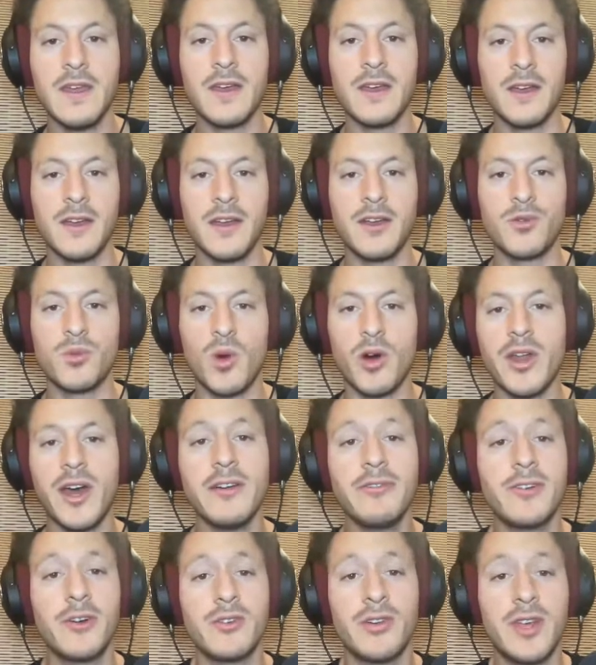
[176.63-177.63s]
And what I
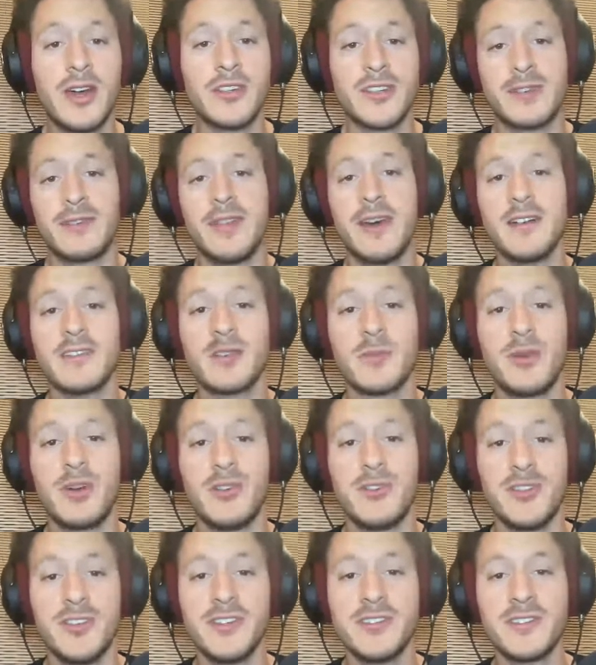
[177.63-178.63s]
found nice about
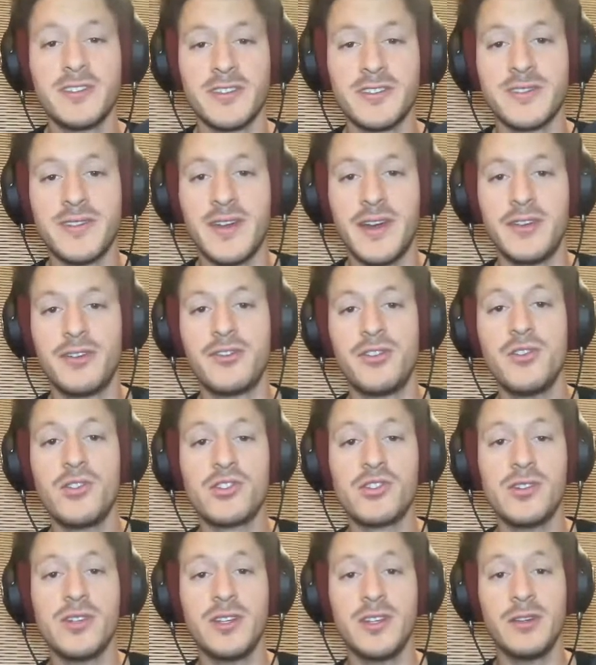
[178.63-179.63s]
this is that
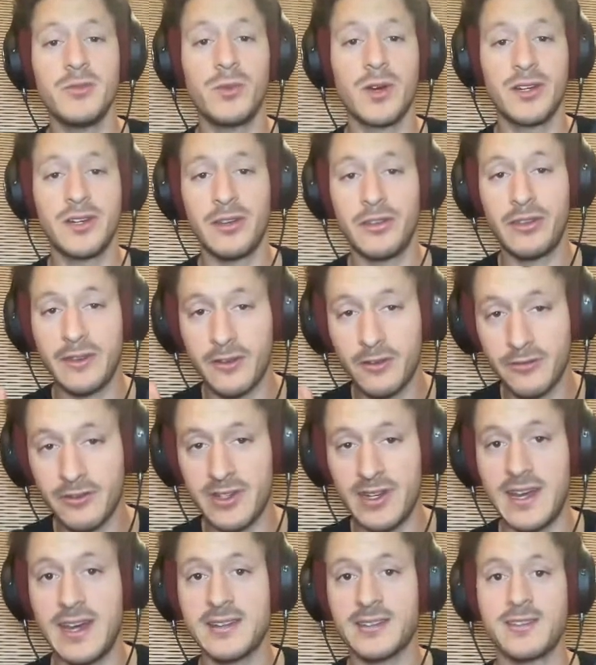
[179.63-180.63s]
usually when I think of an
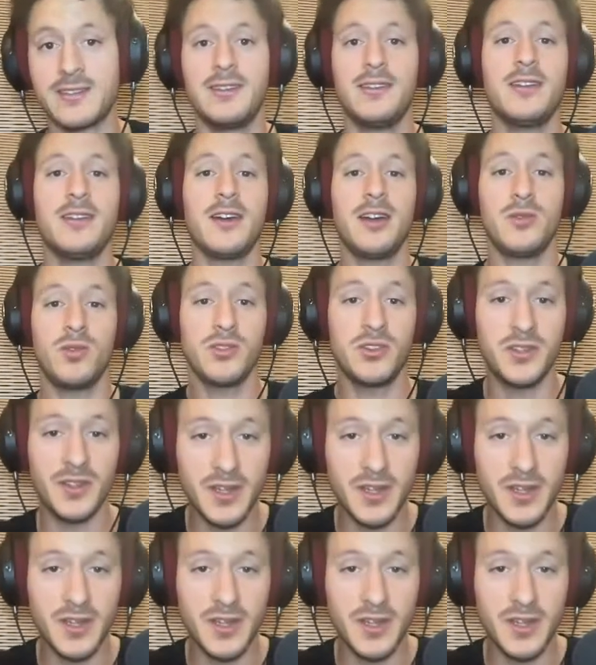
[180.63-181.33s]
accent, I want to